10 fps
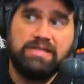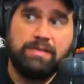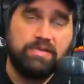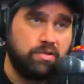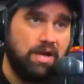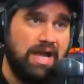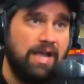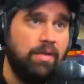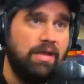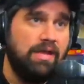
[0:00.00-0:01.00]

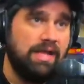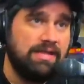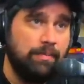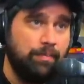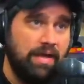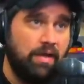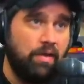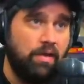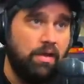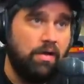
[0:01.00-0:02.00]
Subscribe, hit the
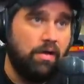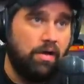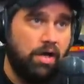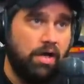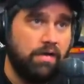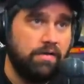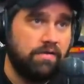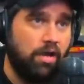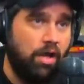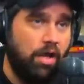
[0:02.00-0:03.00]
bell, uh,
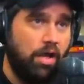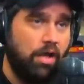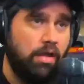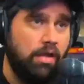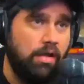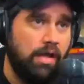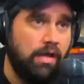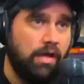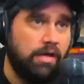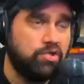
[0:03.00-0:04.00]
to all
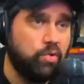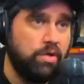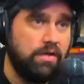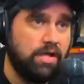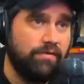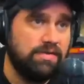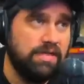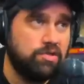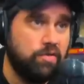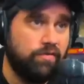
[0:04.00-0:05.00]
and uh, join the
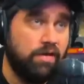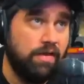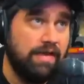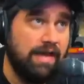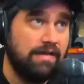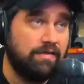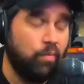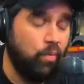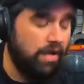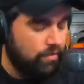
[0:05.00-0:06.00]
conversation over in the Hugging
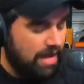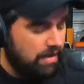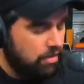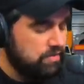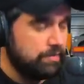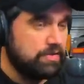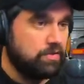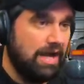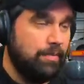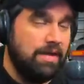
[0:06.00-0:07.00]
Cactus. And while you're at it, go
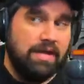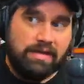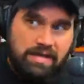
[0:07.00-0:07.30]
subscribe